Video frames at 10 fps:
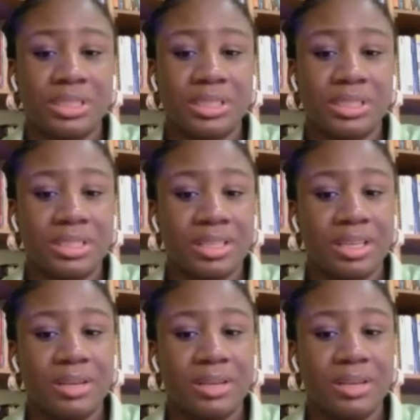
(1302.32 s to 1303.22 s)
it
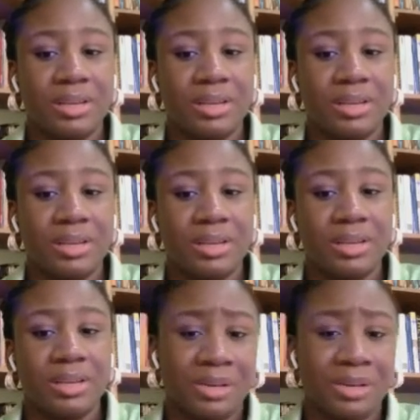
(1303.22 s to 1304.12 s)
in a
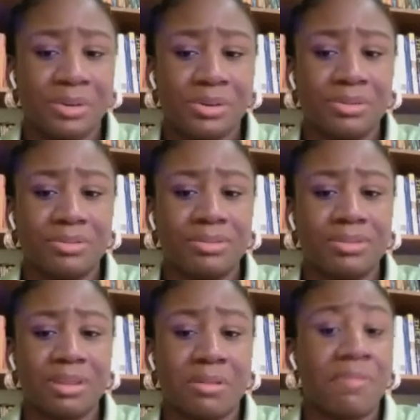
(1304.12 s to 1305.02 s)
distillery or
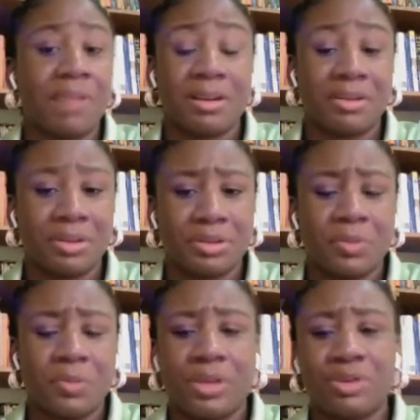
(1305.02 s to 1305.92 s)
a refinery or
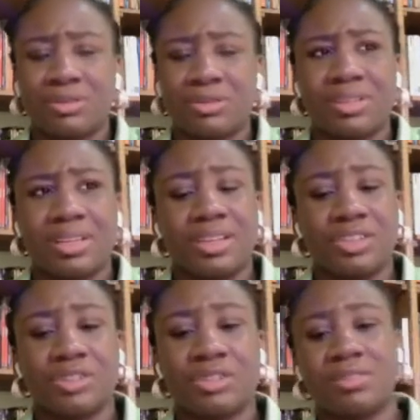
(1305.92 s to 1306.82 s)
somewhere, not
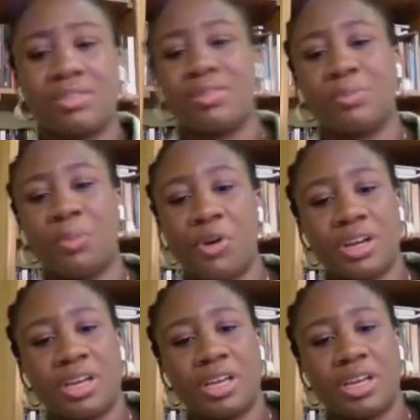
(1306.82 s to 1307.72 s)
just
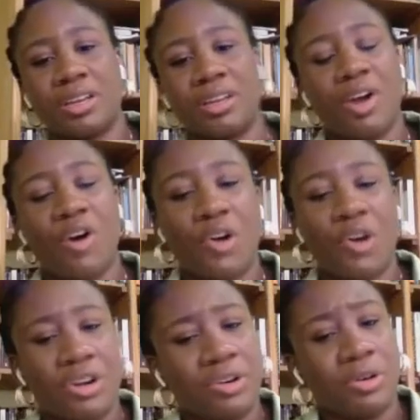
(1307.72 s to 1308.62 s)
pouring
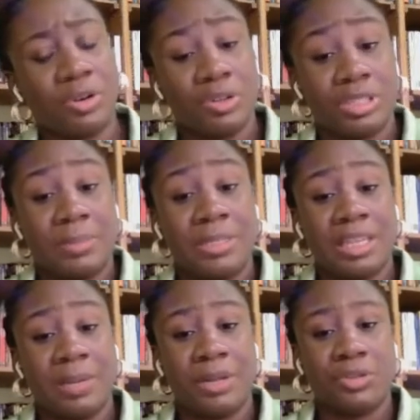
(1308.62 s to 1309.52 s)

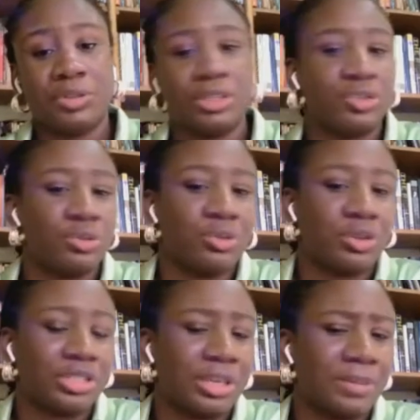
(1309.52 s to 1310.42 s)
uncontaminated petrol into
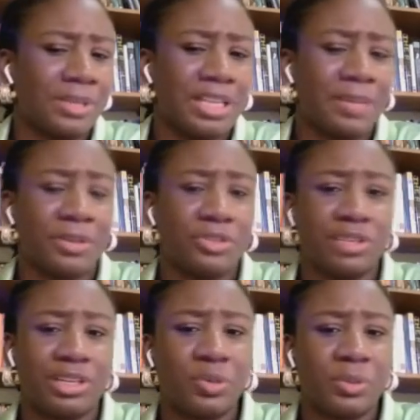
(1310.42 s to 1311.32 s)
contaminated
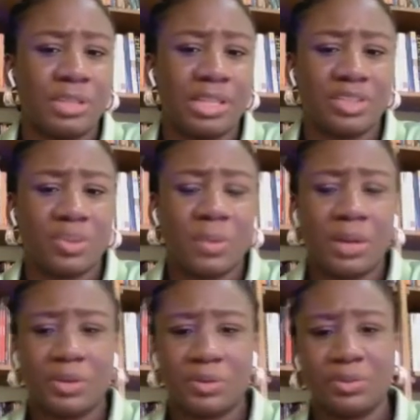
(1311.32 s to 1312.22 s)
petrol and hoping that
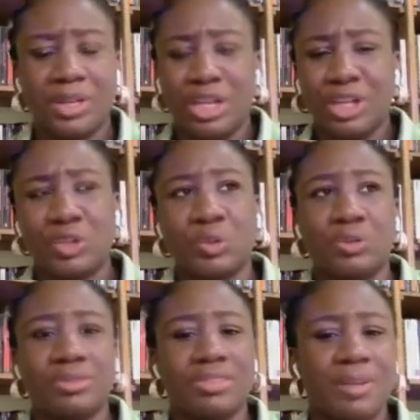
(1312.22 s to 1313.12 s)
somehow it
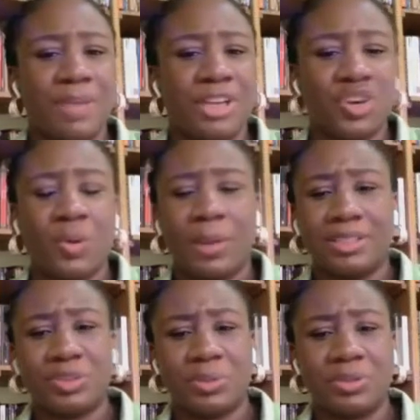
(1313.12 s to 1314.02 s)
will measure up
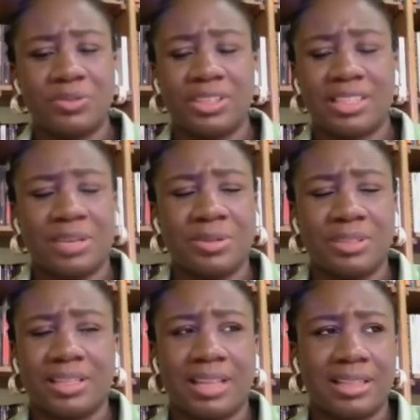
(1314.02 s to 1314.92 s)
and it will be fixed. I
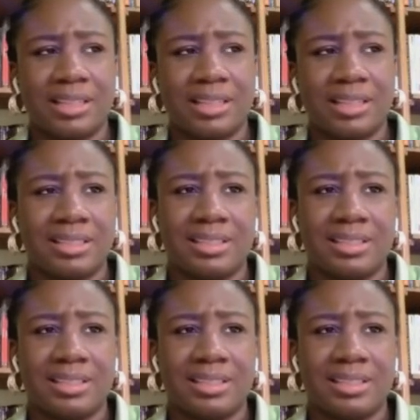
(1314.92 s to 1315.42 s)
don't think that's